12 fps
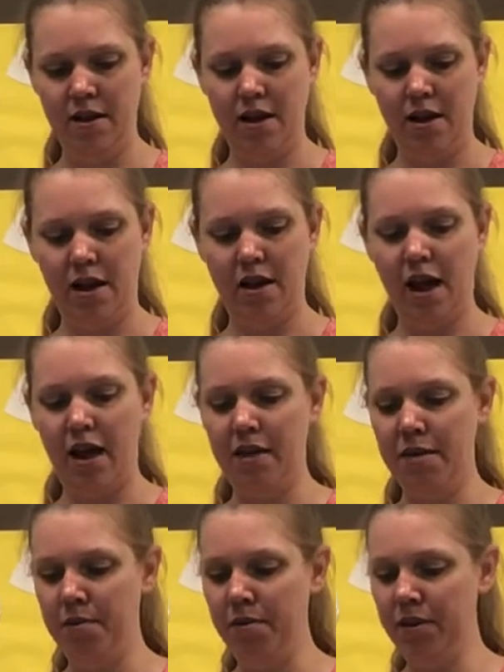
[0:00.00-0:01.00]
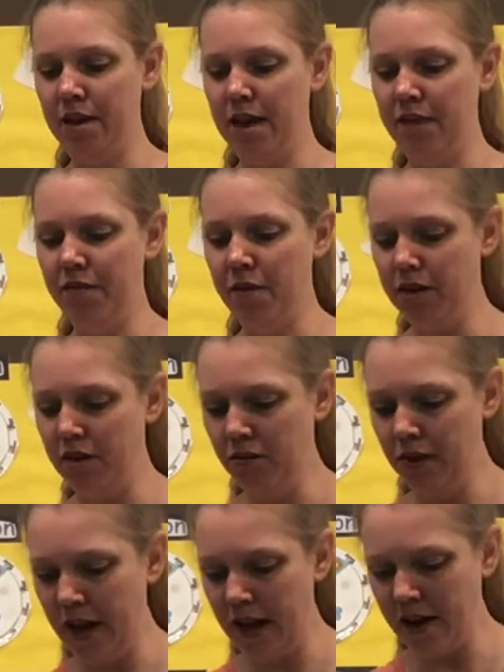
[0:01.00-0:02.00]
and I believe when you
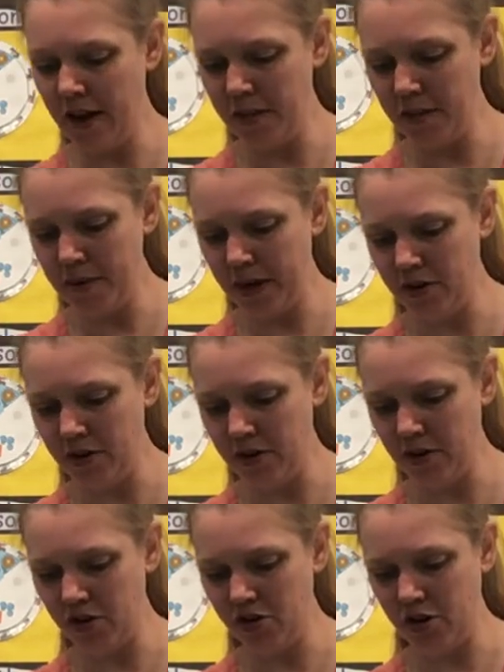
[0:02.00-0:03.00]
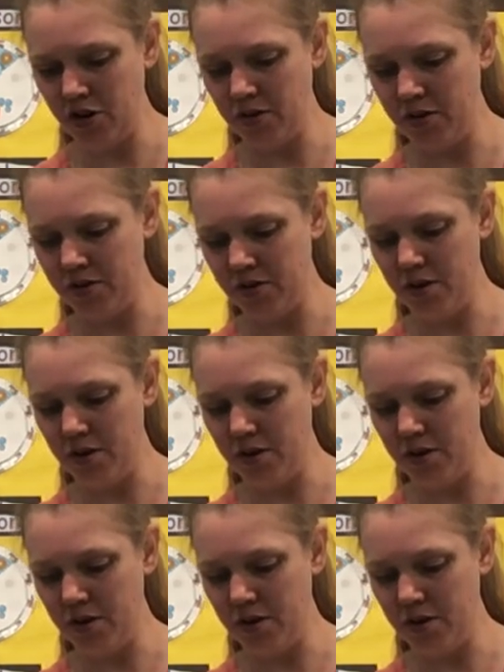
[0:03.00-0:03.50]
land on the picture that shows